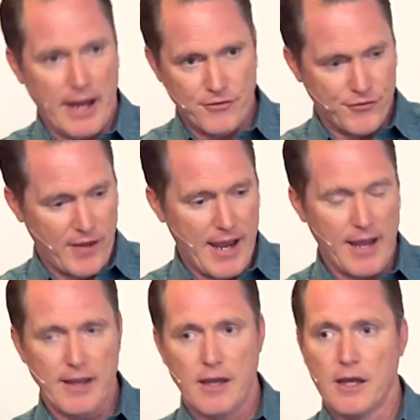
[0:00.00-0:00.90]
and
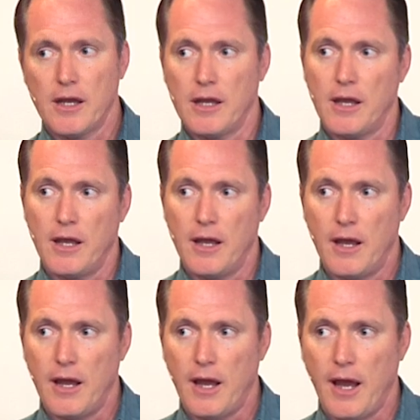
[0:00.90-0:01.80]
say,
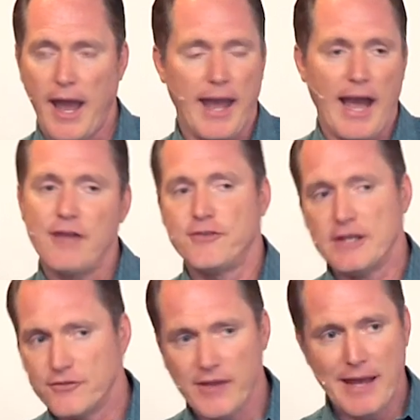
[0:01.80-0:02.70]
hey, I
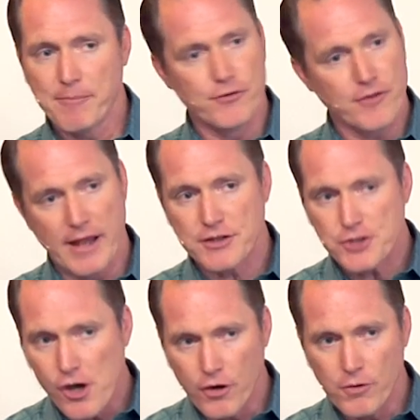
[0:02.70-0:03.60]
see examples like
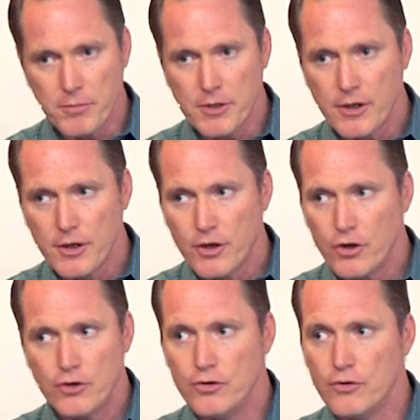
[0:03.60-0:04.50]
Job,
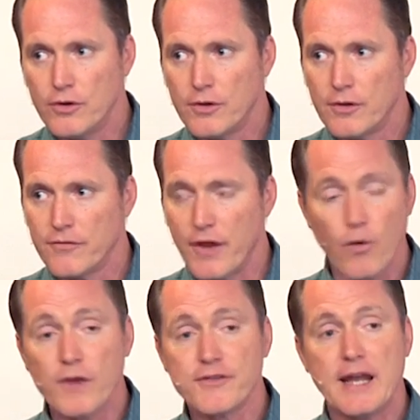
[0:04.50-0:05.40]
who there
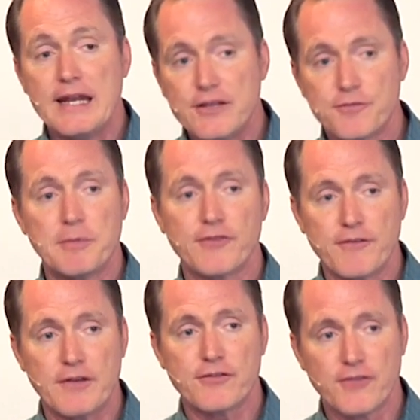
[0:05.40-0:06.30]
wasn't any
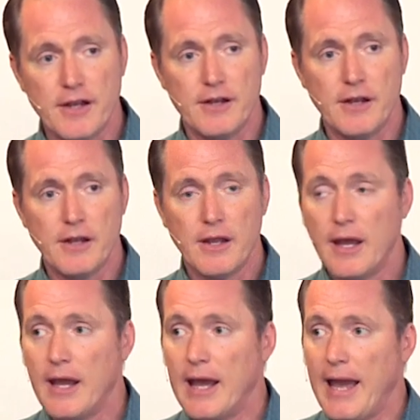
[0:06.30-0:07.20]
specific sin,
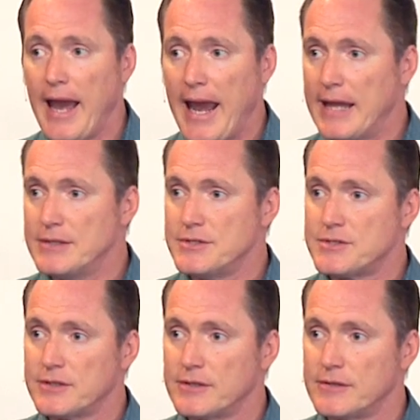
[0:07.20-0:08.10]
and
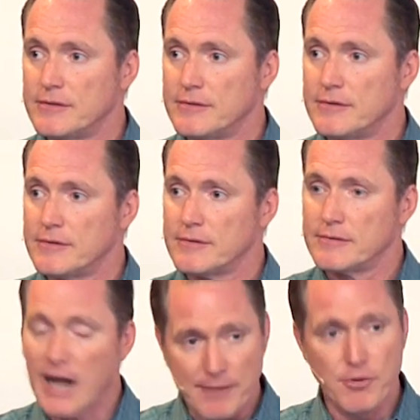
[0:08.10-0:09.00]

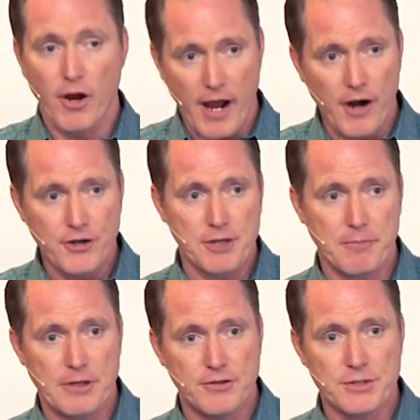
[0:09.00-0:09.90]
God brought
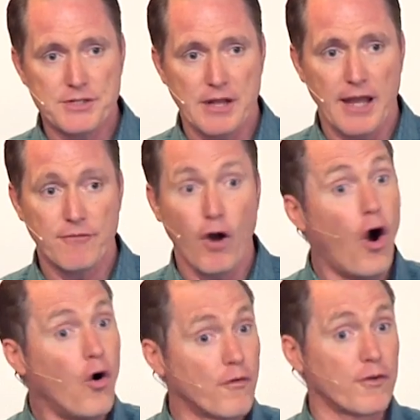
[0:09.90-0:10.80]
hardship into his life.
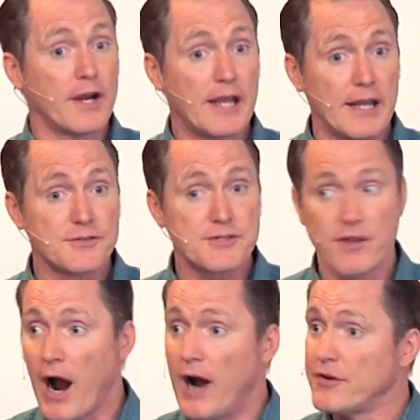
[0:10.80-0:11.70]
Over against,
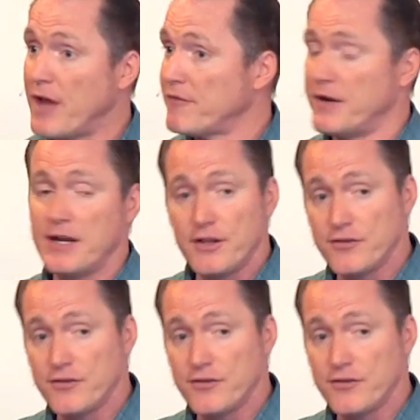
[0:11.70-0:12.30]
there are definite